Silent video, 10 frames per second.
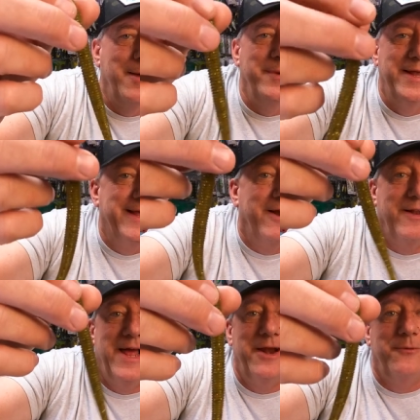I mean
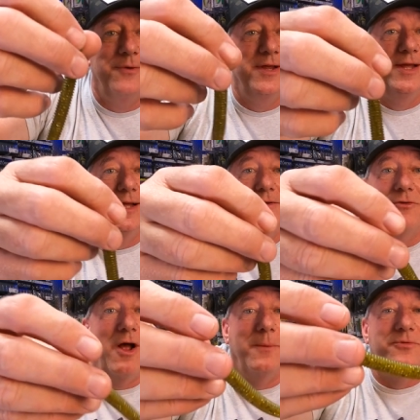Carolina rig,
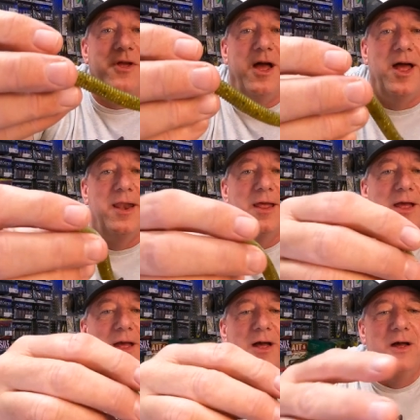drop shot.
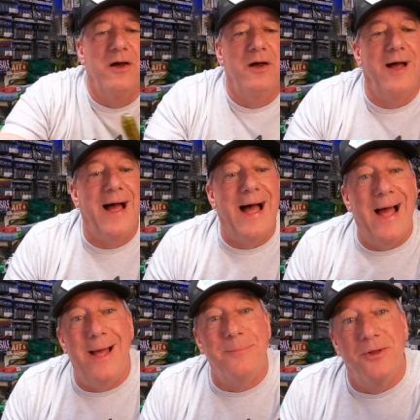
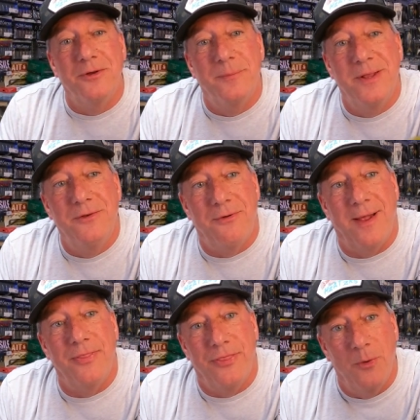I'm gonna be
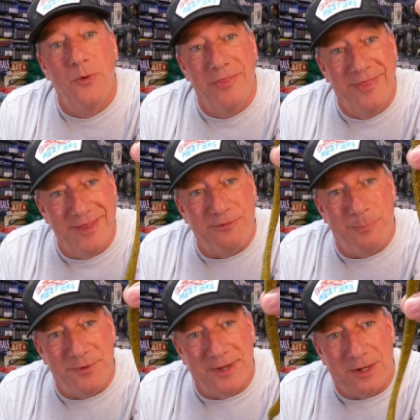throwing this
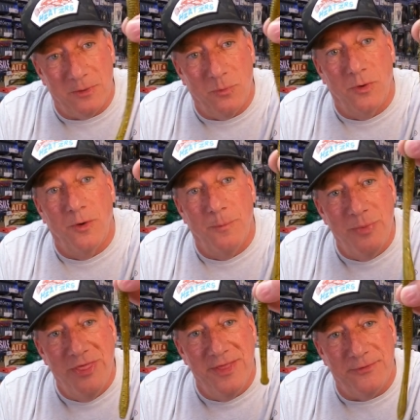particular worm
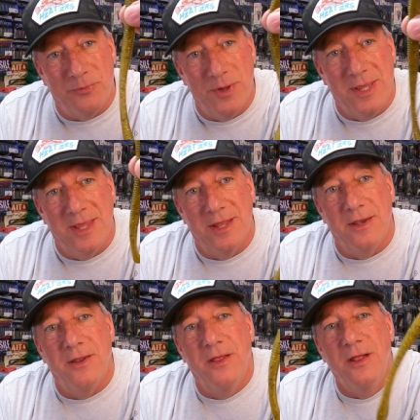this
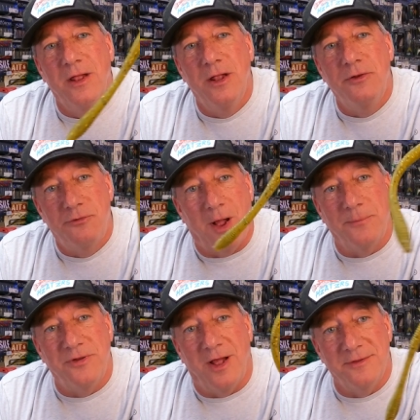weekend,
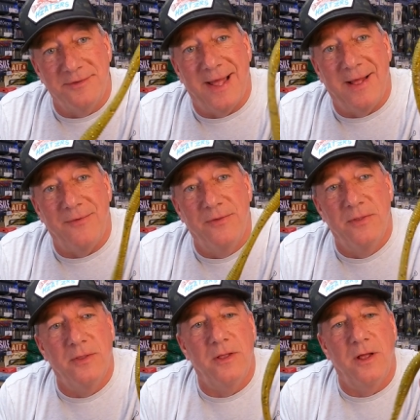drop shot style.
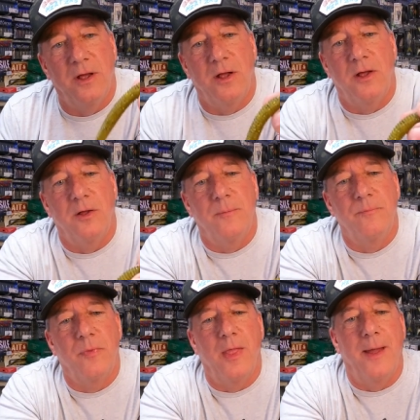
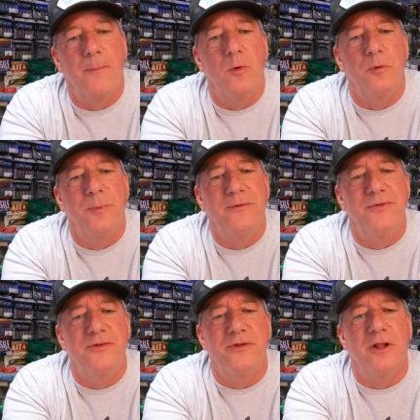I'm gonna be
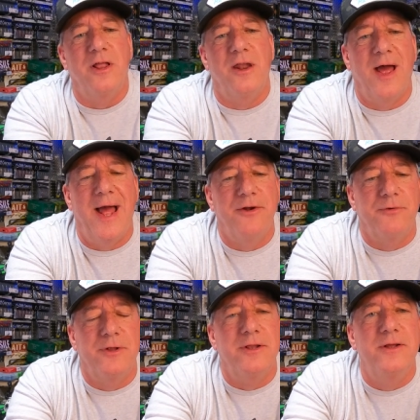fishing a lot of
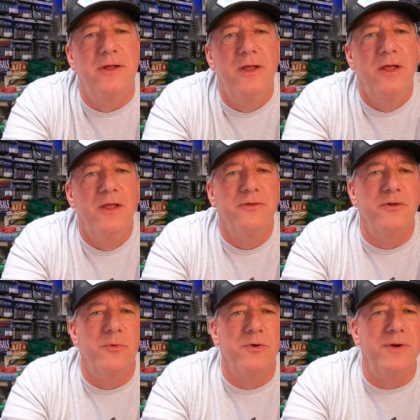hydrilla,
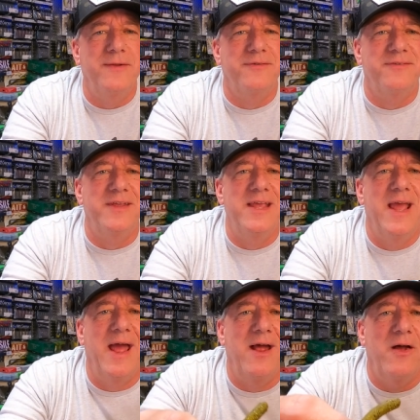so we're gonna have to see